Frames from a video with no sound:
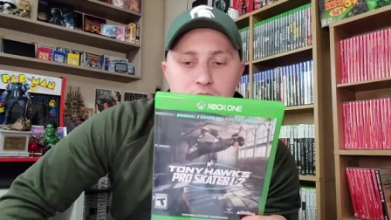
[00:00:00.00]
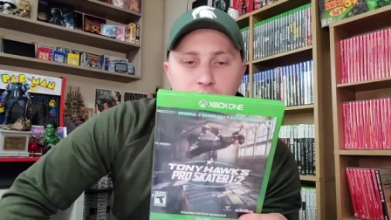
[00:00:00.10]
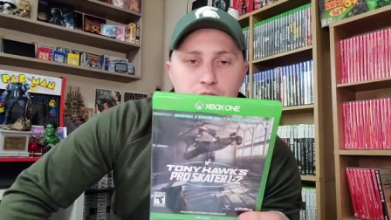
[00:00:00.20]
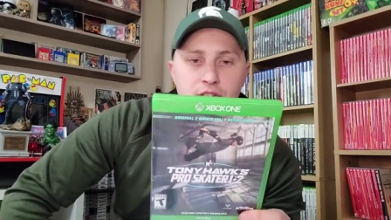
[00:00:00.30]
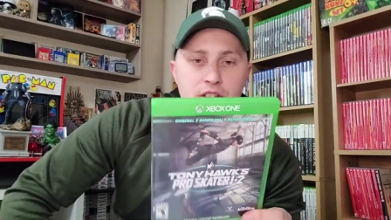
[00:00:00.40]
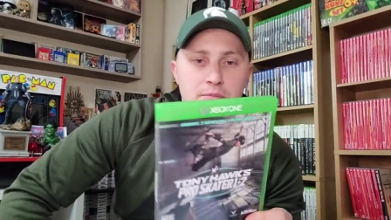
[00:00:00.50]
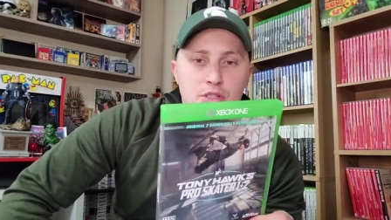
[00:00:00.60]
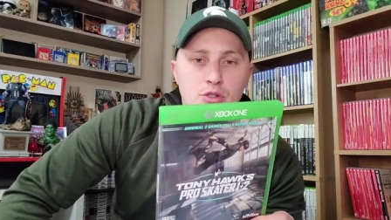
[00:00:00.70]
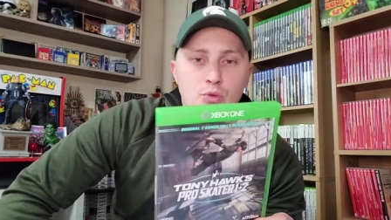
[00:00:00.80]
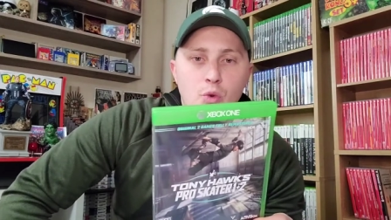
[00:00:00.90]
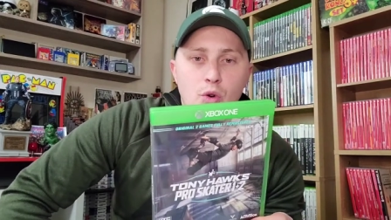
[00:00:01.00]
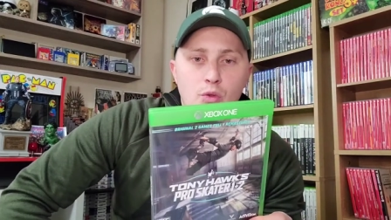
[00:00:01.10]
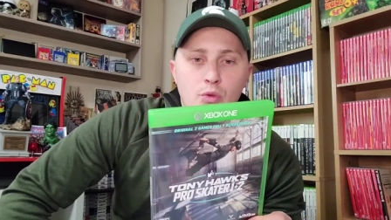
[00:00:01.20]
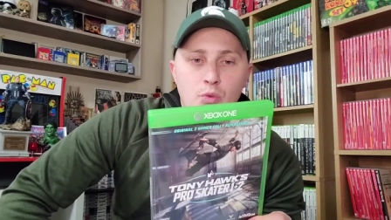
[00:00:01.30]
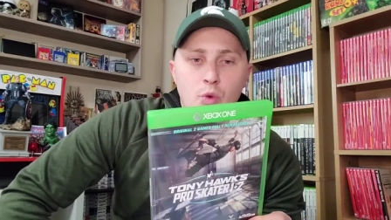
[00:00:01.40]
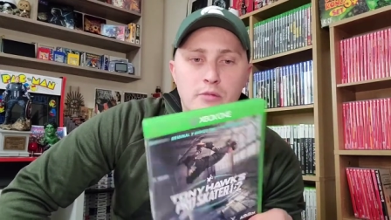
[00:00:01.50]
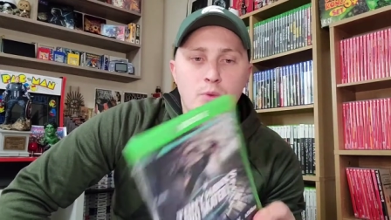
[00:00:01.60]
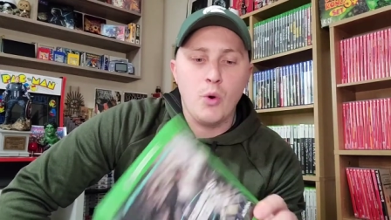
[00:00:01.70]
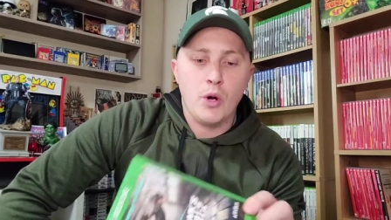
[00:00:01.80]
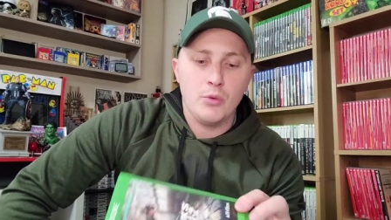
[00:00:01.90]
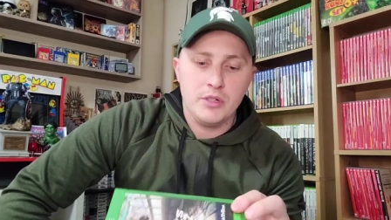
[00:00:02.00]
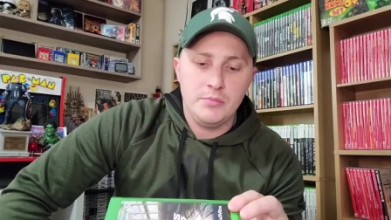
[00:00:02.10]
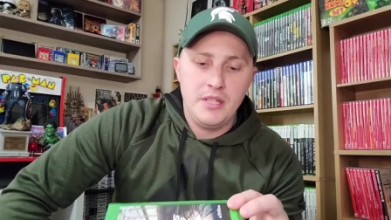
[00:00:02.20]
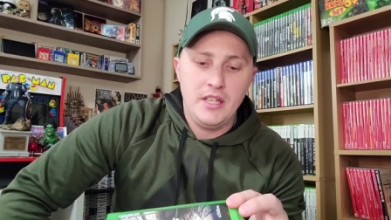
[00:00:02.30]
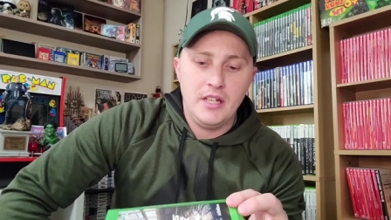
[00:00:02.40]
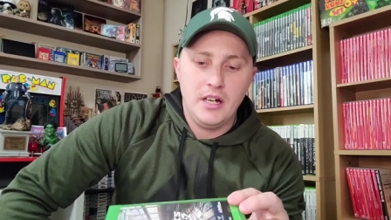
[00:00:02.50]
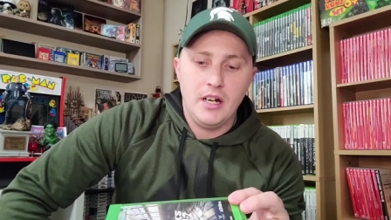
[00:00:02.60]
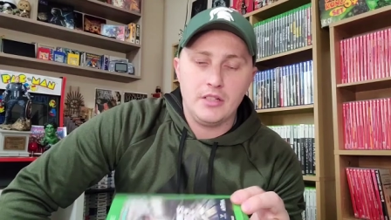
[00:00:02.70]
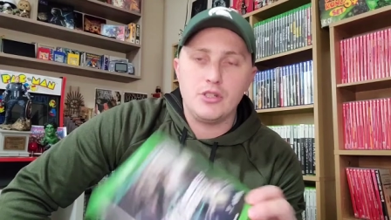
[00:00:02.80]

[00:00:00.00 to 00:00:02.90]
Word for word: to, for them to do one more would be uh,